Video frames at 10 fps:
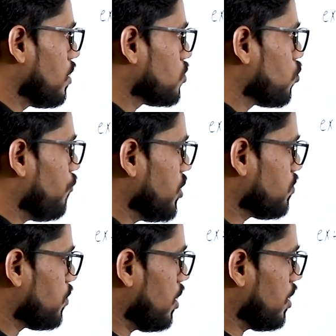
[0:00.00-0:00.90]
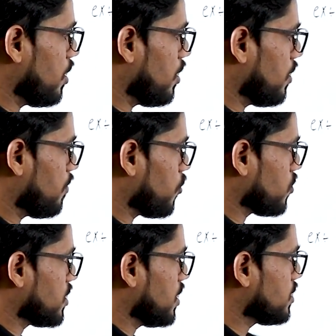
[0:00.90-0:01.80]
So which
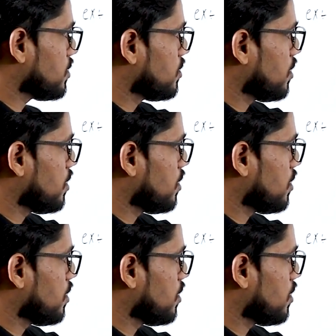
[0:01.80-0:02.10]
process